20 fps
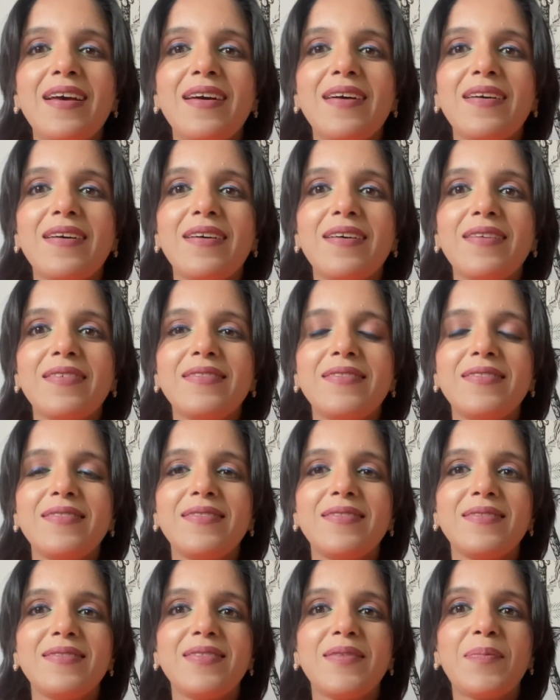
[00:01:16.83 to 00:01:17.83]

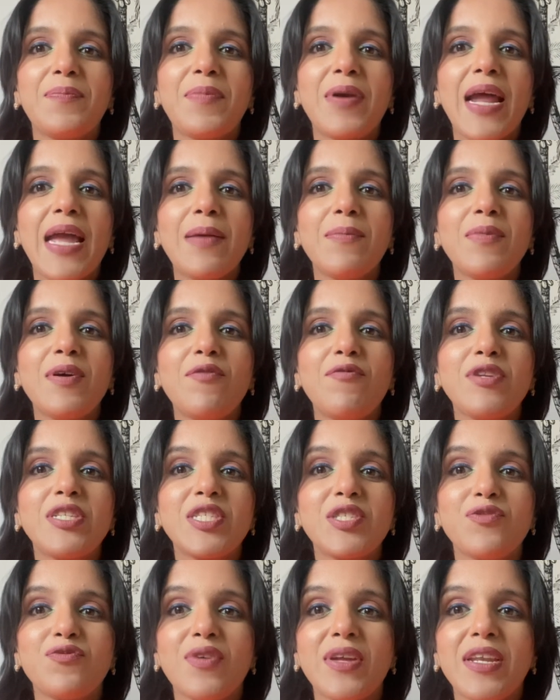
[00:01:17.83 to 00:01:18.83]
The primer, which
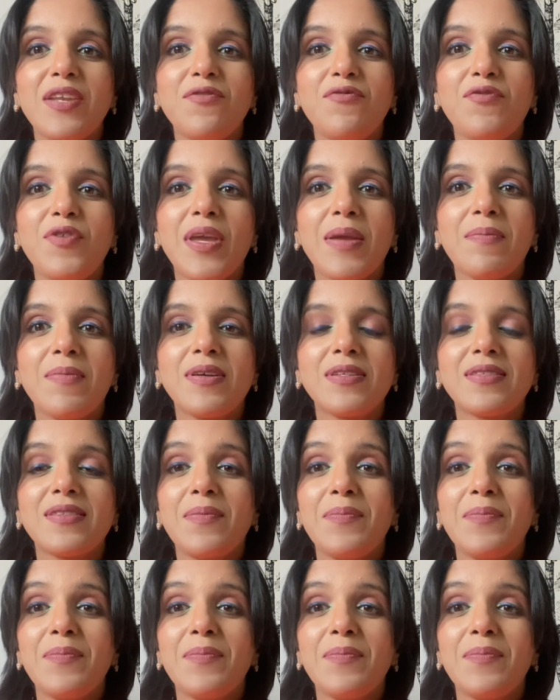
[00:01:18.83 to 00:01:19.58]
is very famous,